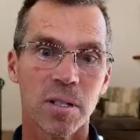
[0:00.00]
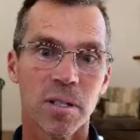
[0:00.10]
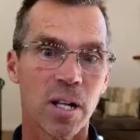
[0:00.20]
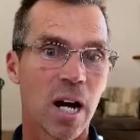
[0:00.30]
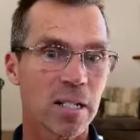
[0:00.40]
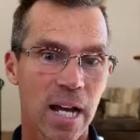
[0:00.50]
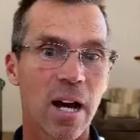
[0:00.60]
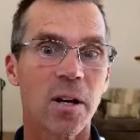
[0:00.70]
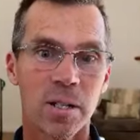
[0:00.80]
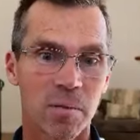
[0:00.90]
knocked
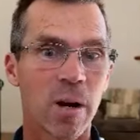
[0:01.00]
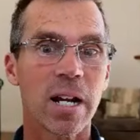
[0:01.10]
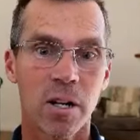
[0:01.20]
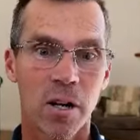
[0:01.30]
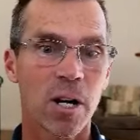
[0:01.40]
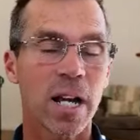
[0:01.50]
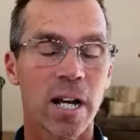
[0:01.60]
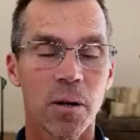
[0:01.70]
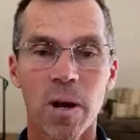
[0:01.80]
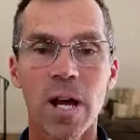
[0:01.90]
out and in cardiac
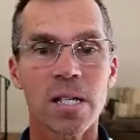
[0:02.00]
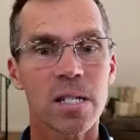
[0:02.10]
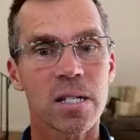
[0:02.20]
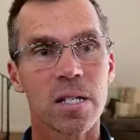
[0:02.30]
arrest.